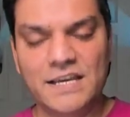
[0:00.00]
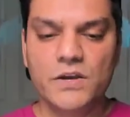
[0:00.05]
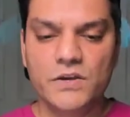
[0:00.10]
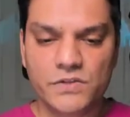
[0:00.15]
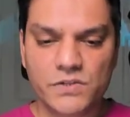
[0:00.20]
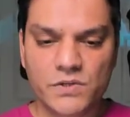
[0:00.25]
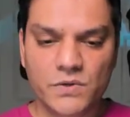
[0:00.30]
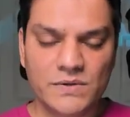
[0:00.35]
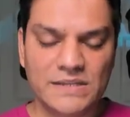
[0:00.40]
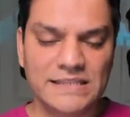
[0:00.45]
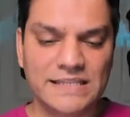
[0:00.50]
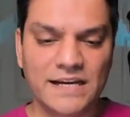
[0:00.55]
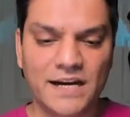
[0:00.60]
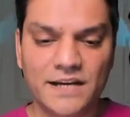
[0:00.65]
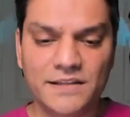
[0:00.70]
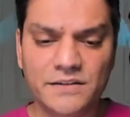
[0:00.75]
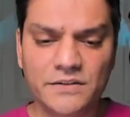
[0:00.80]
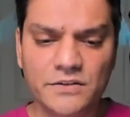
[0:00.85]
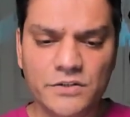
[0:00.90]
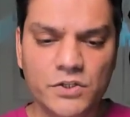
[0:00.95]
So the
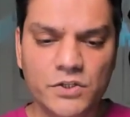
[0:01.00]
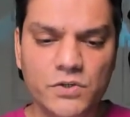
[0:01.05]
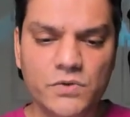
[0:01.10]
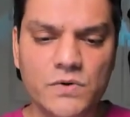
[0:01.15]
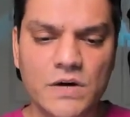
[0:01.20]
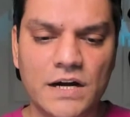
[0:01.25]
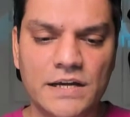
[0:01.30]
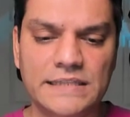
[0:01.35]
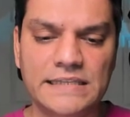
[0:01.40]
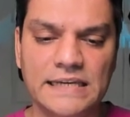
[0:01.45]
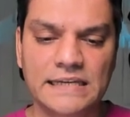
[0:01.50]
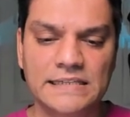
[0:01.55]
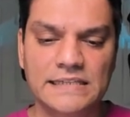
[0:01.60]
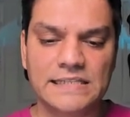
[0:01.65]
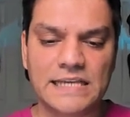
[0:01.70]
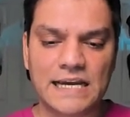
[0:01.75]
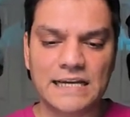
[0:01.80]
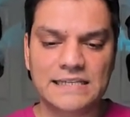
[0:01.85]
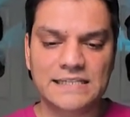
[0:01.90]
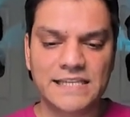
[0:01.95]
other two are the
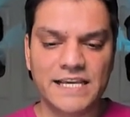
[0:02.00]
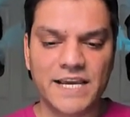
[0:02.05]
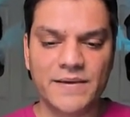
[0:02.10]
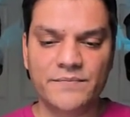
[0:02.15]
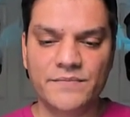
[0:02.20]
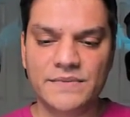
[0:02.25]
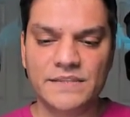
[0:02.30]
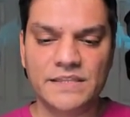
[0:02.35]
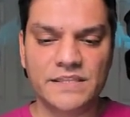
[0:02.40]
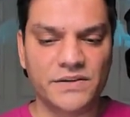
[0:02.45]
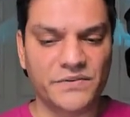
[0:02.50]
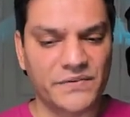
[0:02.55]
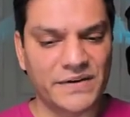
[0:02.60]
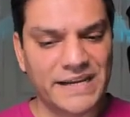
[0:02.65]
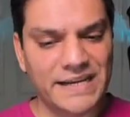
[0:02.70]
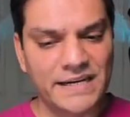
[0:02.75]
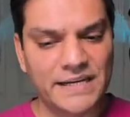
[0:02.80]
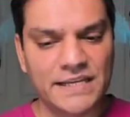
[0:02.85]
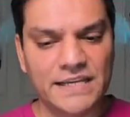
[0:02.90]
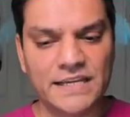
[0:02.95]
exact same. The
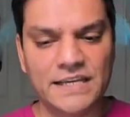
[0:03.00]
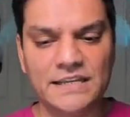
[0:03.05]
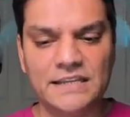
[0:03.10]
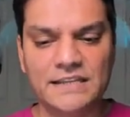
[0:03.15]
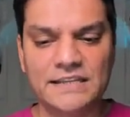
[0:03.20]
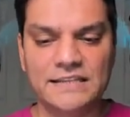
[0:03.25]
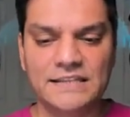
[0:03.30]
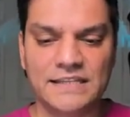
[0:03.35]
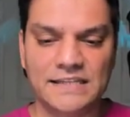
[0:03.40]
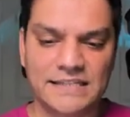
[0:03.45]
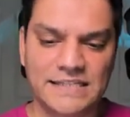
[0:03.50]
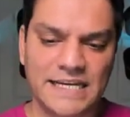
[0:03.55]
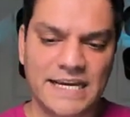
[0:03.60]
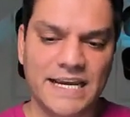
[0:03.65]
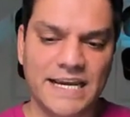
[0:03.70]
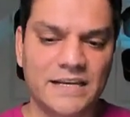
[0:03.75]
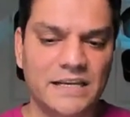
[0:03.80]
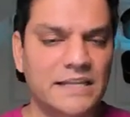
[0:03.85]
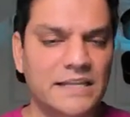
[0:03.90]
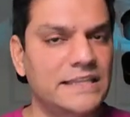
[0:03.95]
rating, the
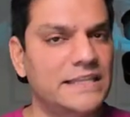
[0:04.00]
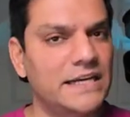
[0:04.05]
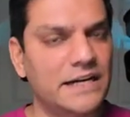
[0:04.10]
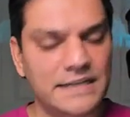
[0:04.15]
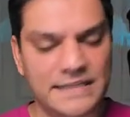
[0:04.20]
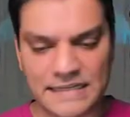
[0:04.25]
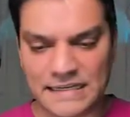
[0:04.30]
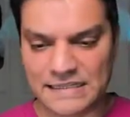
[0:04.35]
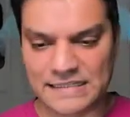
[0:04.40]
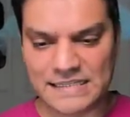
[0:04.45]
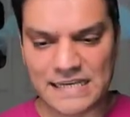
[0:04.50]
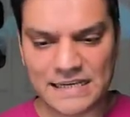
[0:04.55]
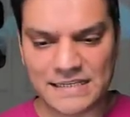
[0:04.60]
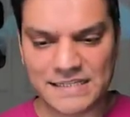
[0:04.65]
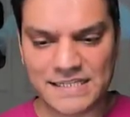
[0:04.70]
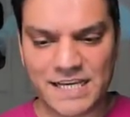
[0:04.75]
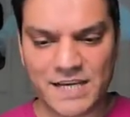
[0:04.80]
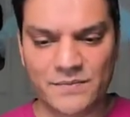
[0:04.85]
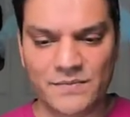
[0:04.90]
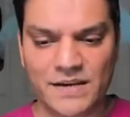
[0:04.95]
date, they are the exact
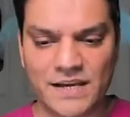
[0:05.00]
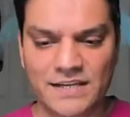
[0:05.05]
same.